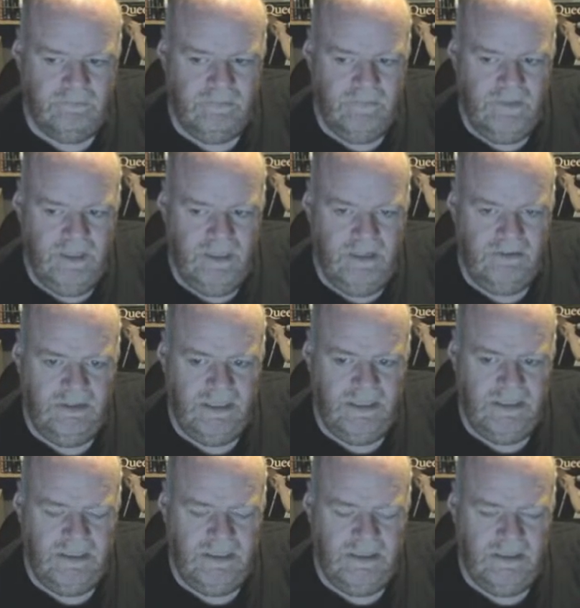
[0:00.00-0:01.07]
I think
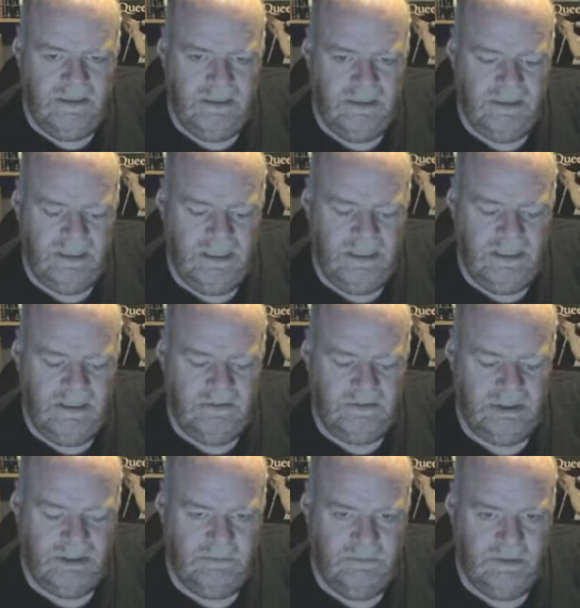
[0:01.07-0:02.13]
that
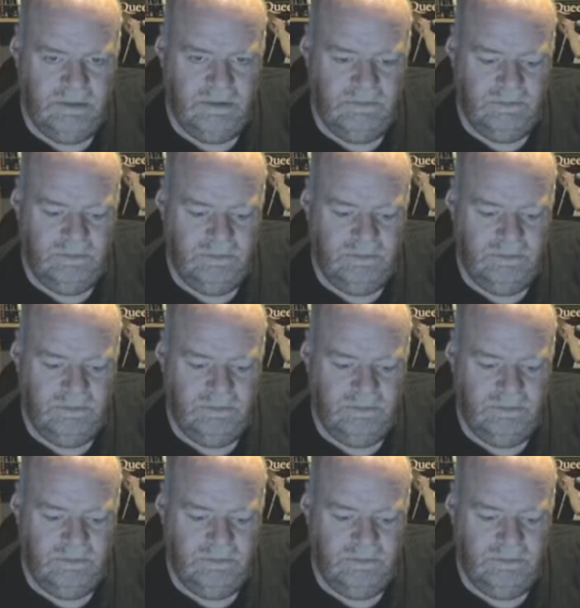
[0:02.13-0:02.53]
Jim would have